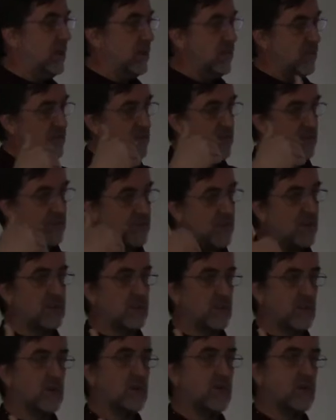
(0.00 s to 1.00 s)
So the
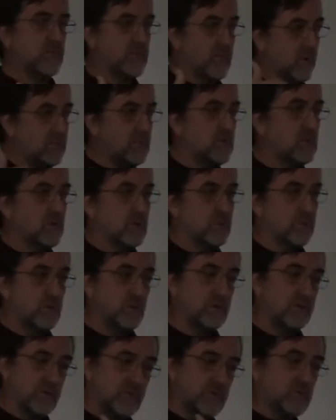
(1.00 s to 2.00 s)
signal goes from your
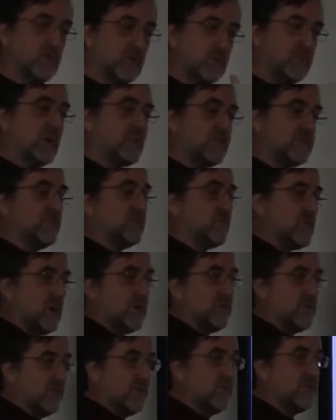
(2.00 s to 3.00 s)
computer through a bunch of
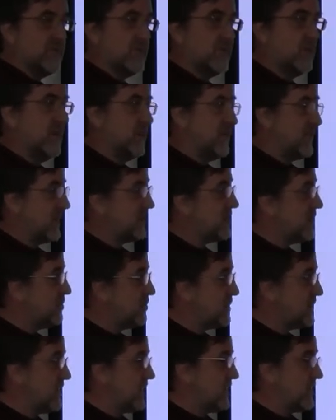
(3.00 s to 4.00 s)
routers and that can
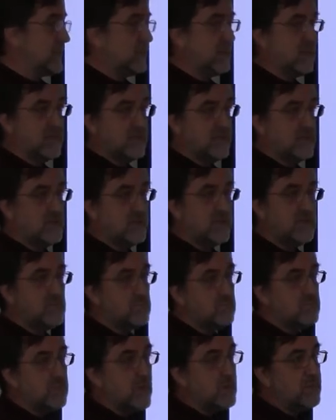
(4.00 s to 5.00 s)
be like
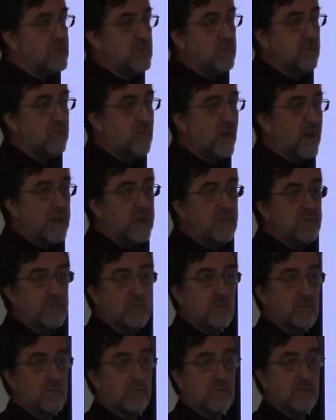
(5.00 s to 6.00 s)
maybe 5
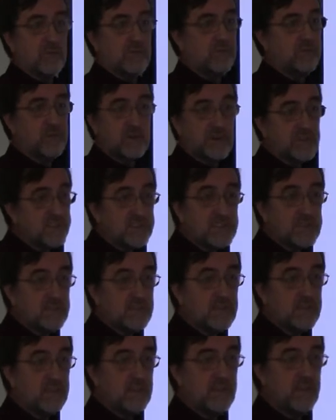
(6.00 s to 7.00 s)
or 30
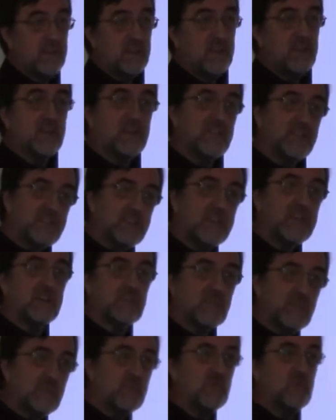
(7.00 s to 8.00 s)
and they
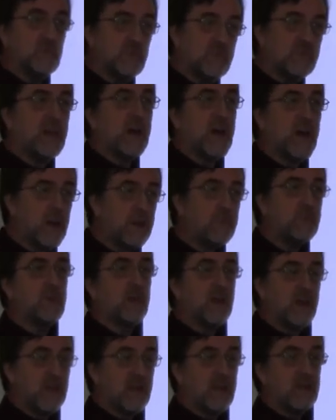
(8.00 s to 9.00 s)
consume time.
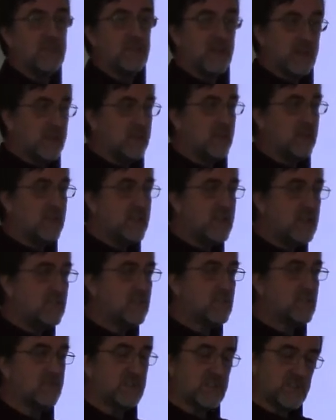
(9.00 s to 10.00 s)
They can
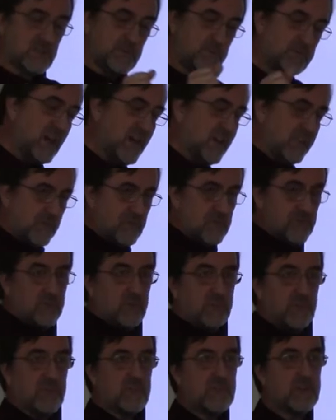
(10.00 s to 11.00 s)
either just pass through
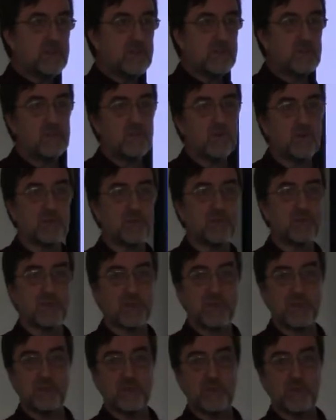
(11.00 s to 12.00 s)
the signal or they
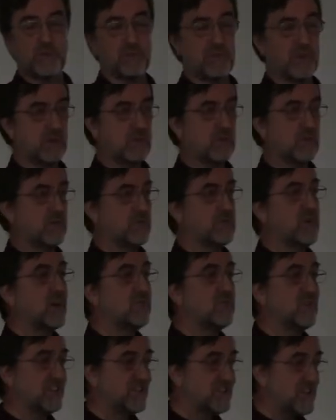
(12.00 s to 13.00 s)
can do something called
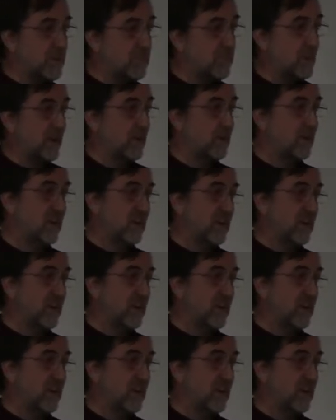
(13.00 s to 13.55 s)
traffic shaping.